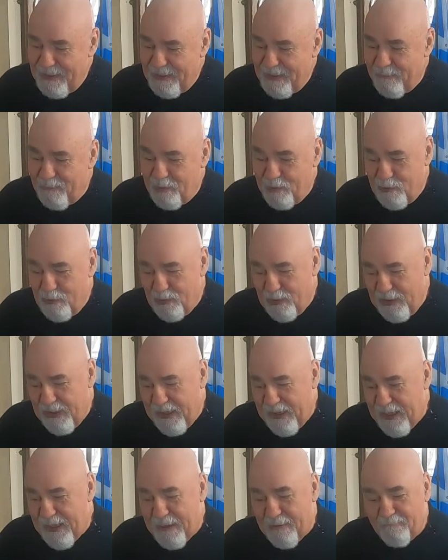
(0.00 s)
The
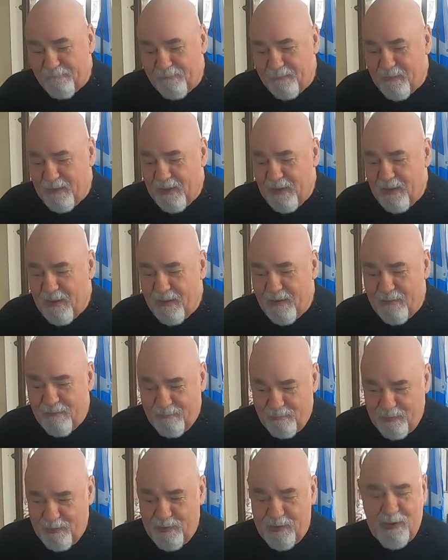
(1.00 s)
brewery,
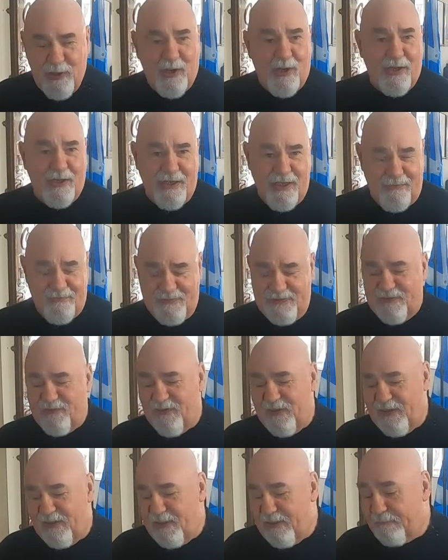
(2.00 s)
Brew York, I've just
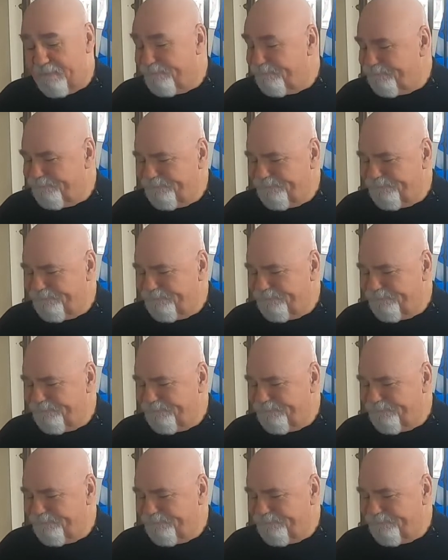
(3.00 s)
read that.